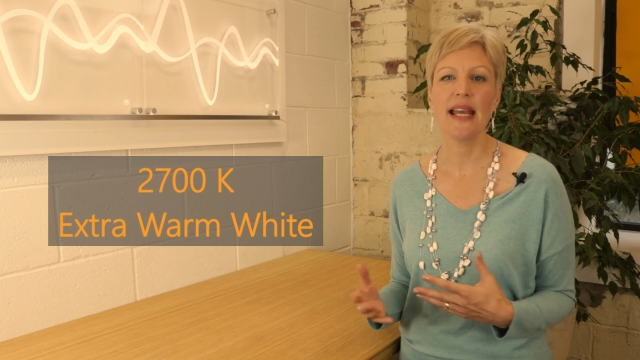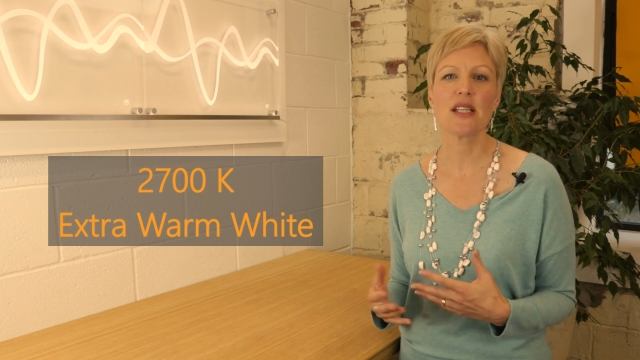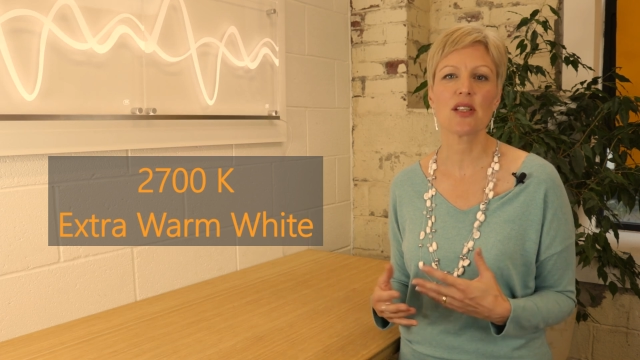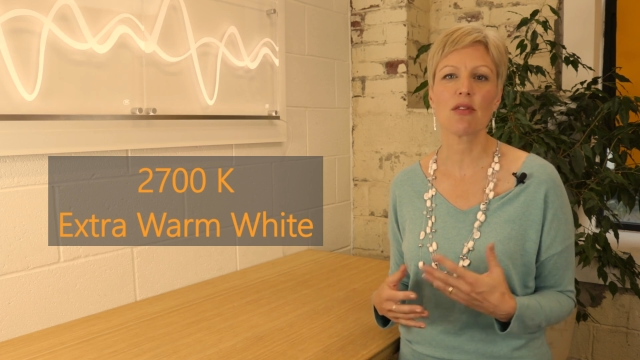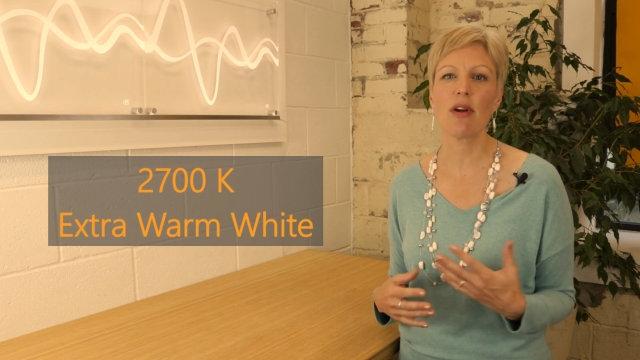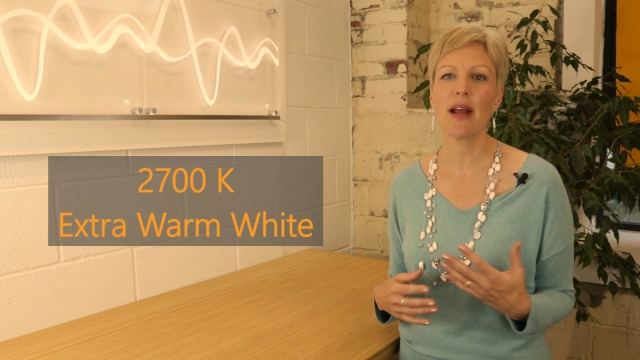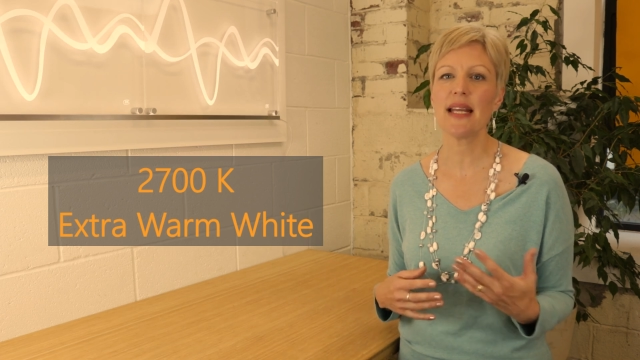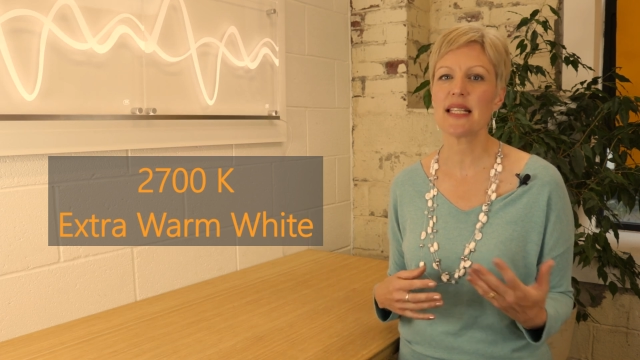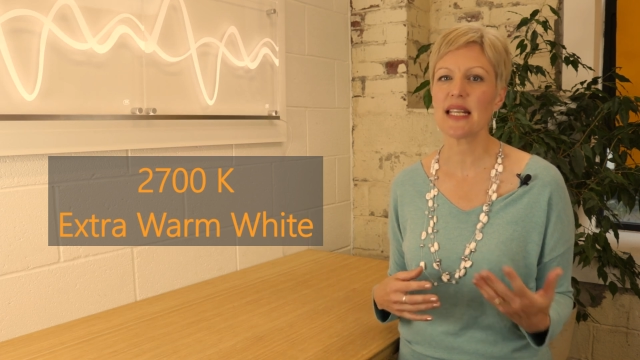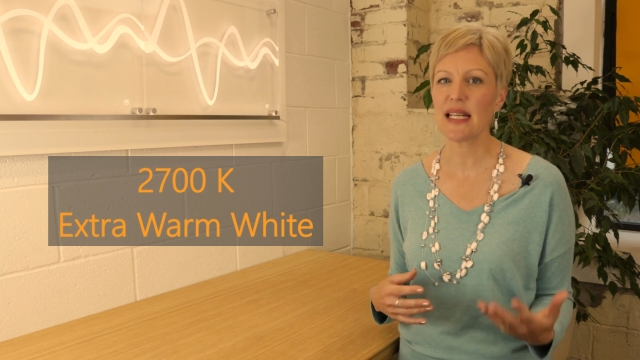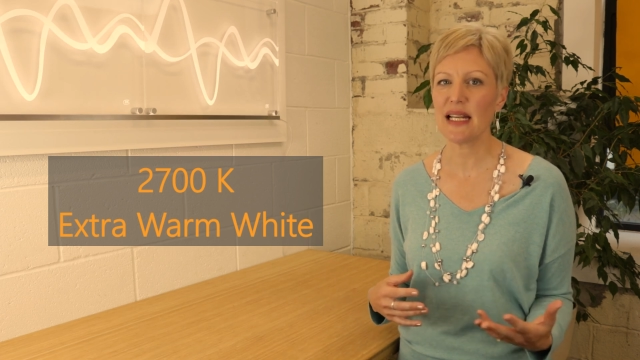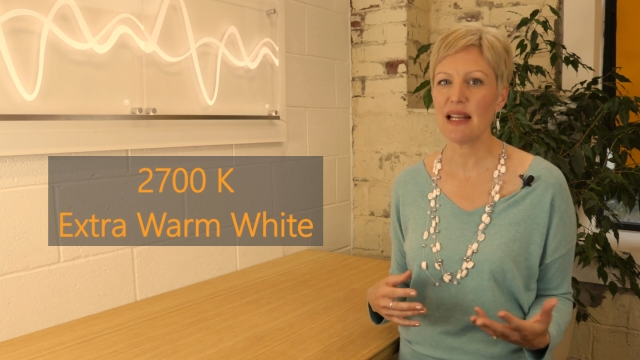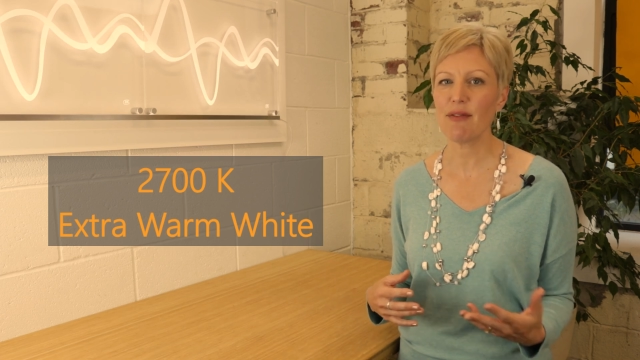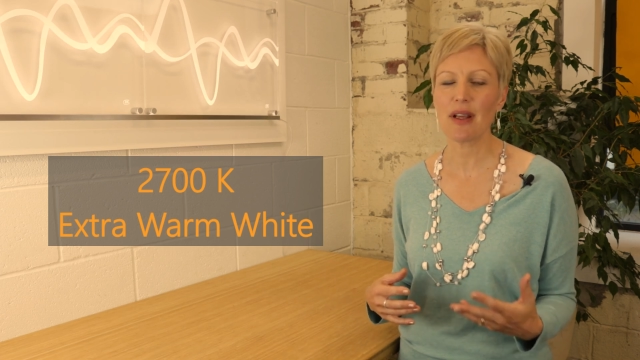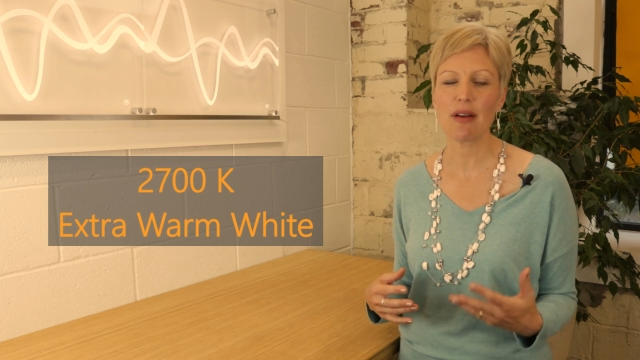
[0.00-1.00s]
It's great
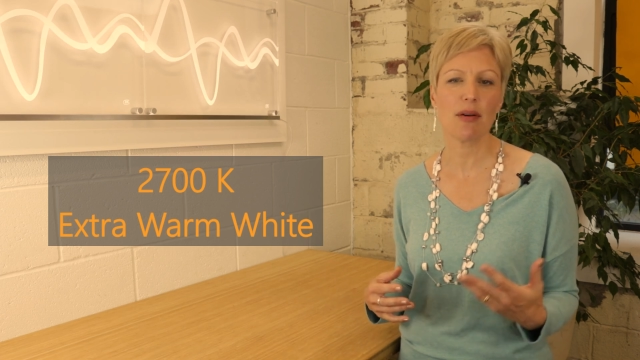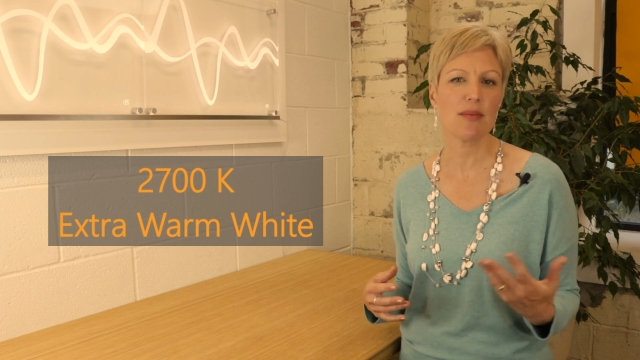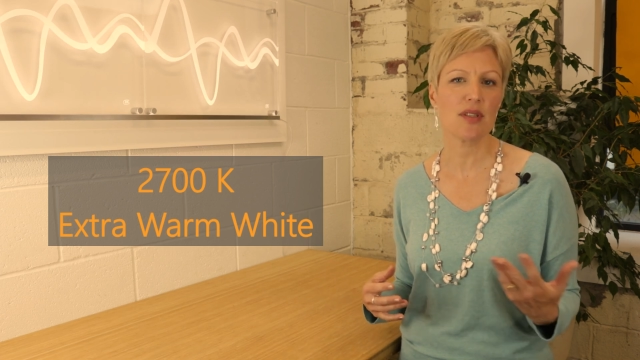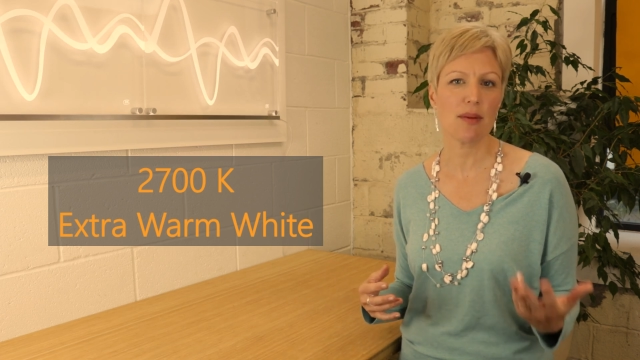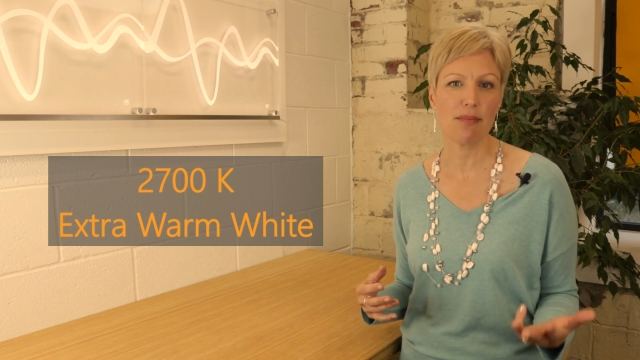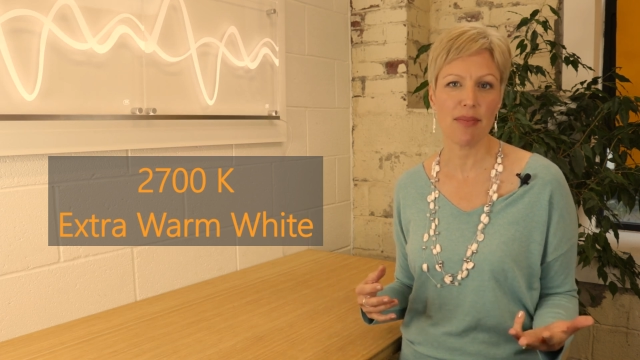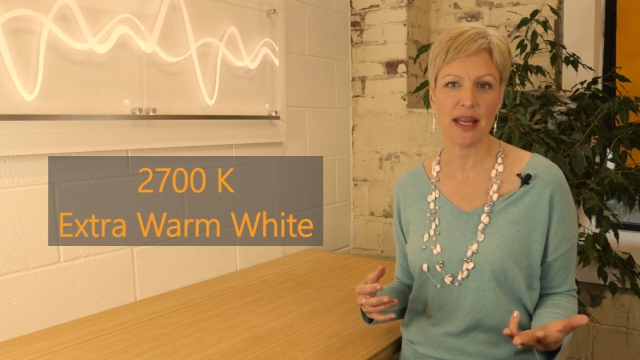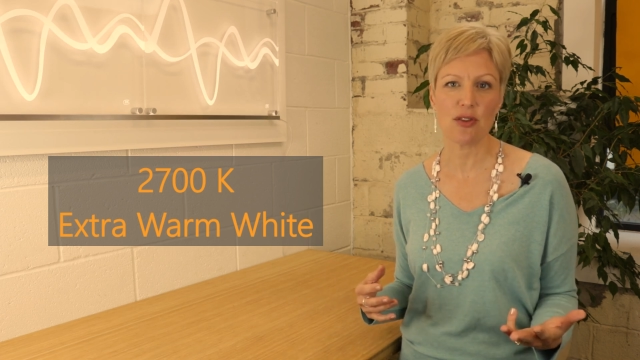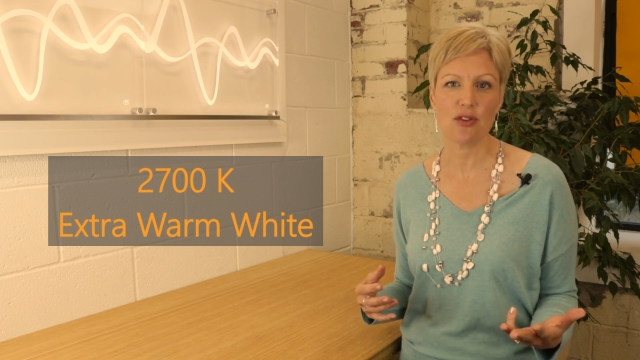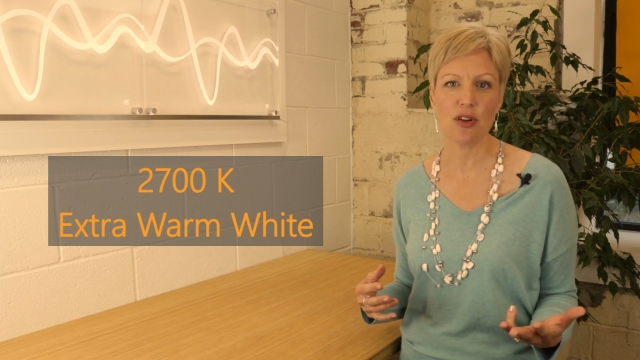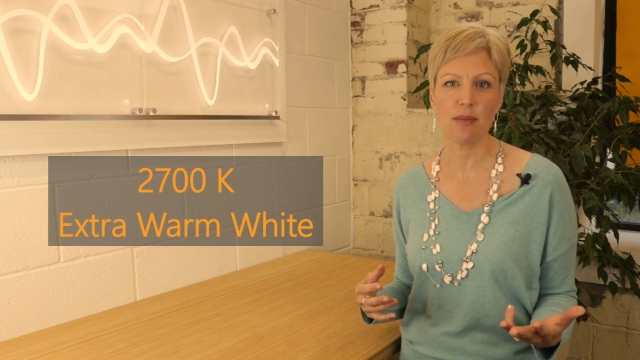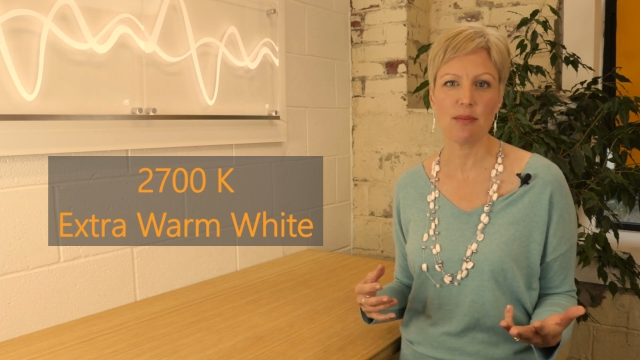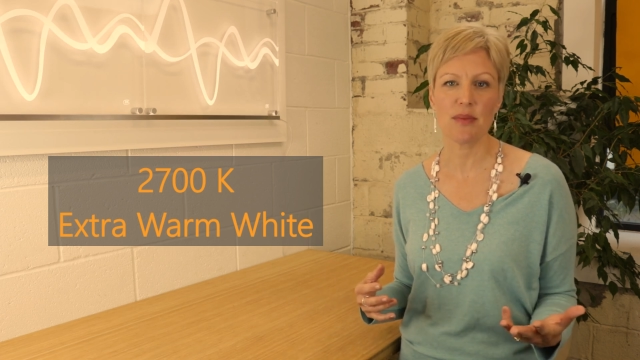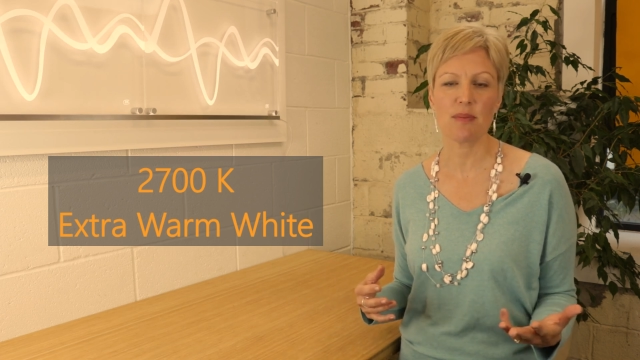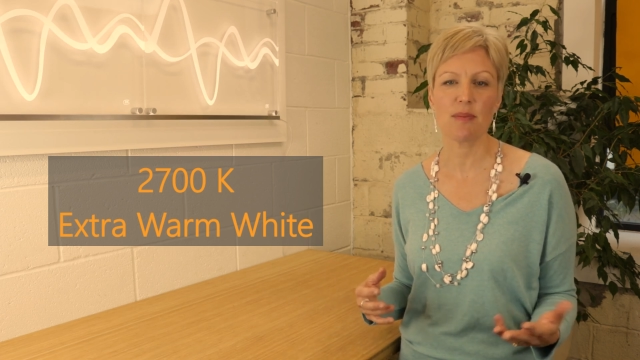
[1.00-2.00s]
in living rooms and
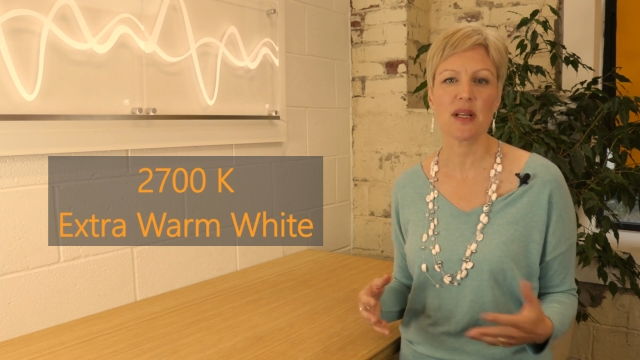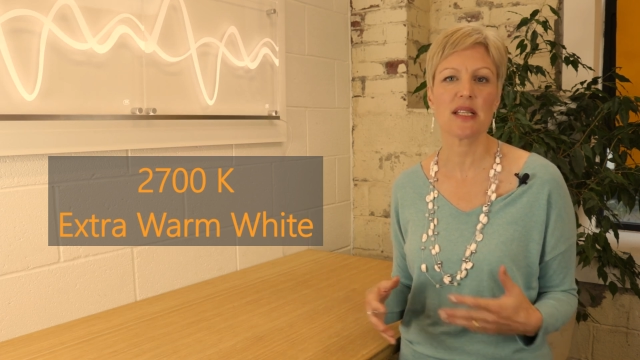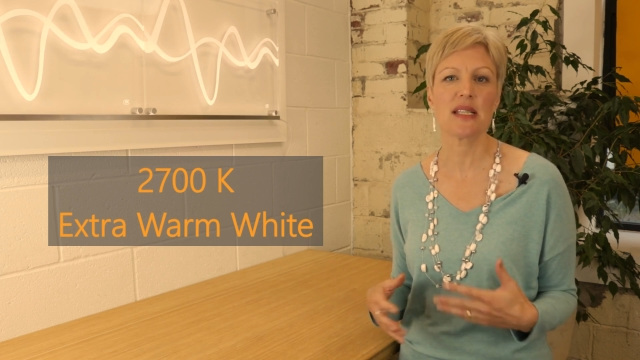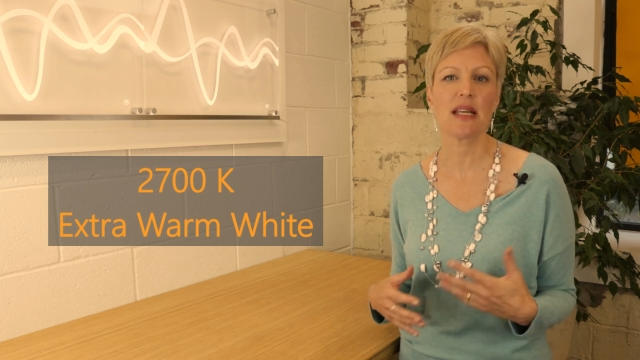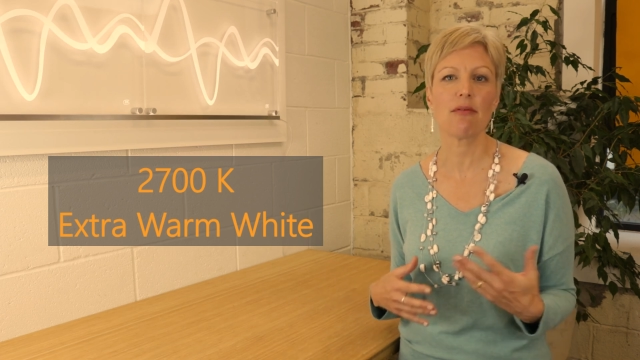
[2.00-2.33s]
bedrooms because